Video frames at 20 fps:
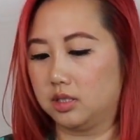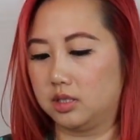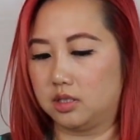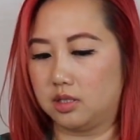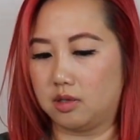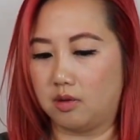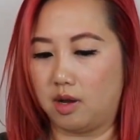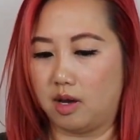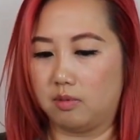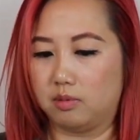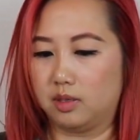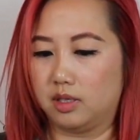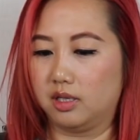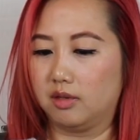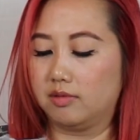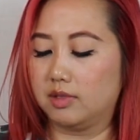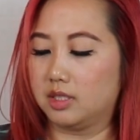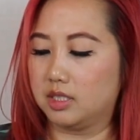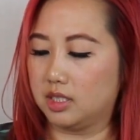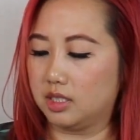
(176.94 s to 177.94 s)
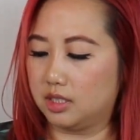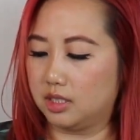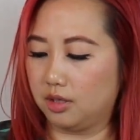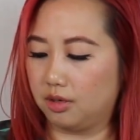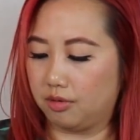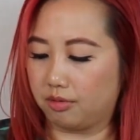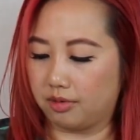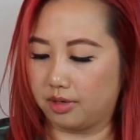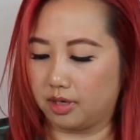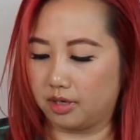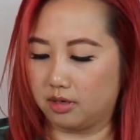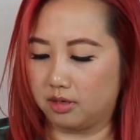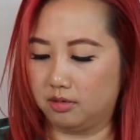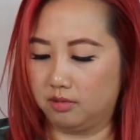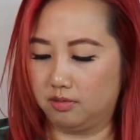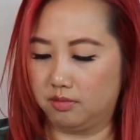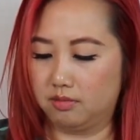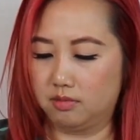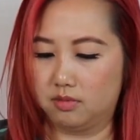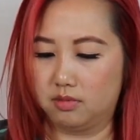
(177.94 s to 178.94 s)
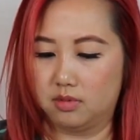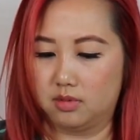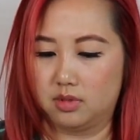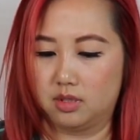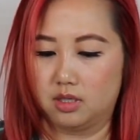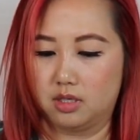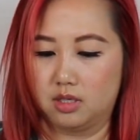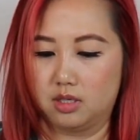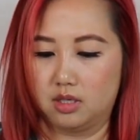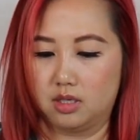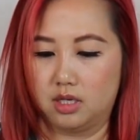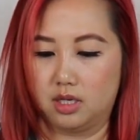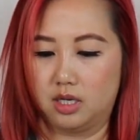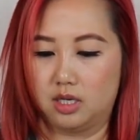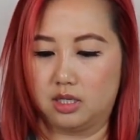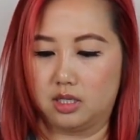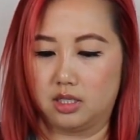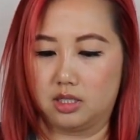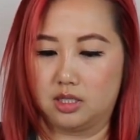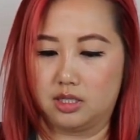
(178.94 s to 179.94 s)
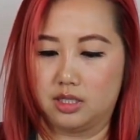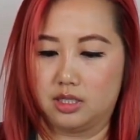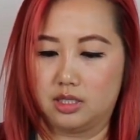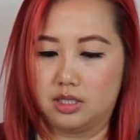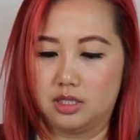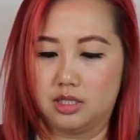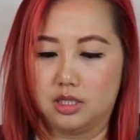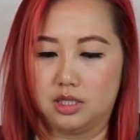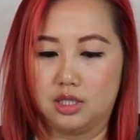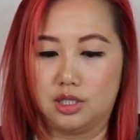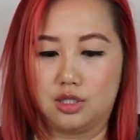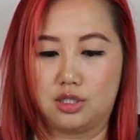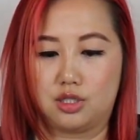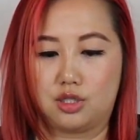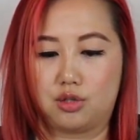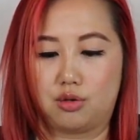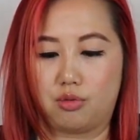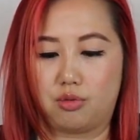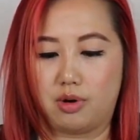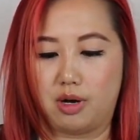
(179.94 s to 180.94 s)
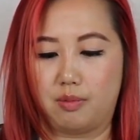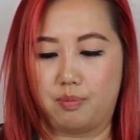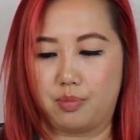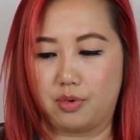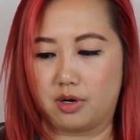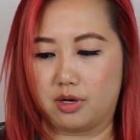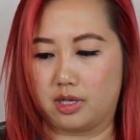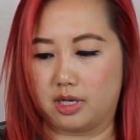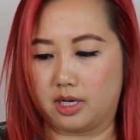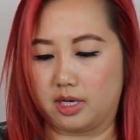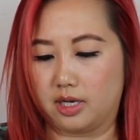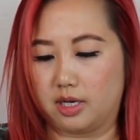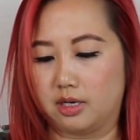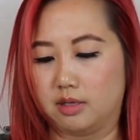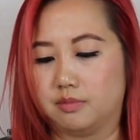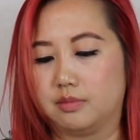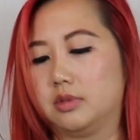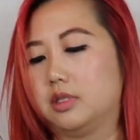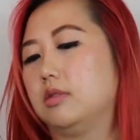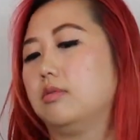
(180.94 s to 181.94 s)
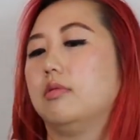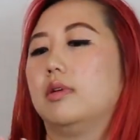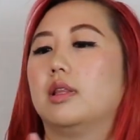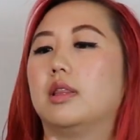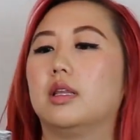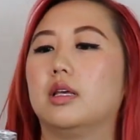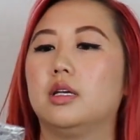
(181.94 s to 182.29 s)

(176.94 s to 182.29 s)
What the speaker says: So I believe this is the grill, and this is the scraper that comes with